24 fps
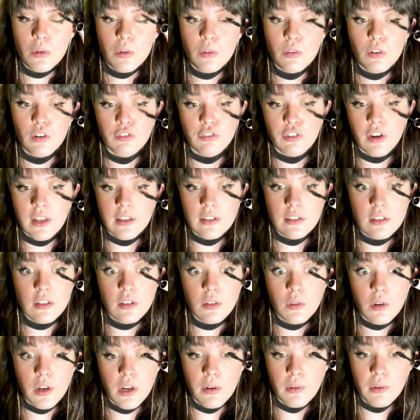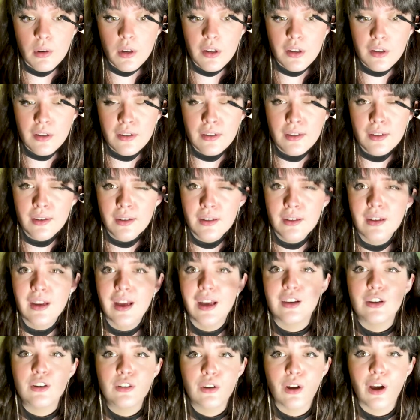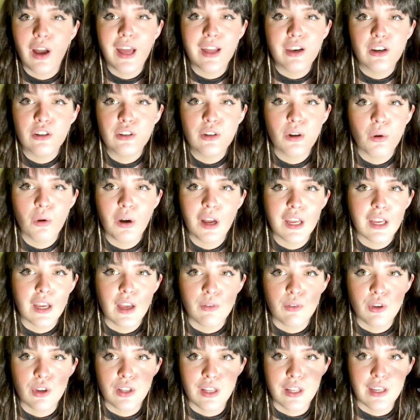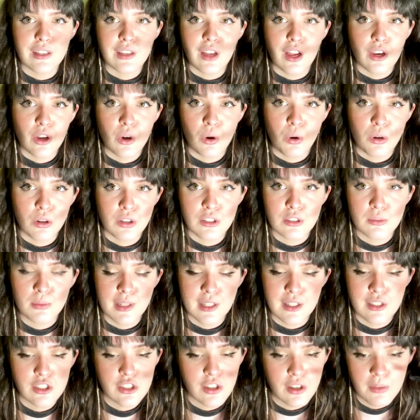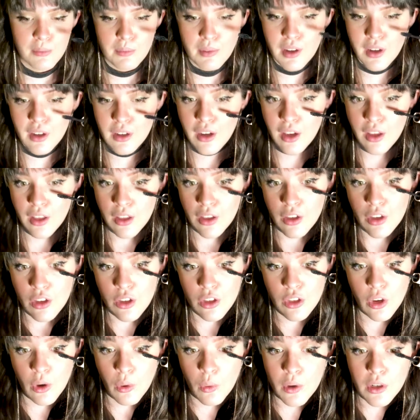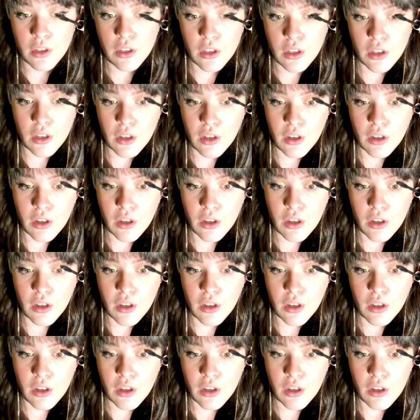We're friends. Whatever. I don't know why I gave you like that whole explanation, but you know when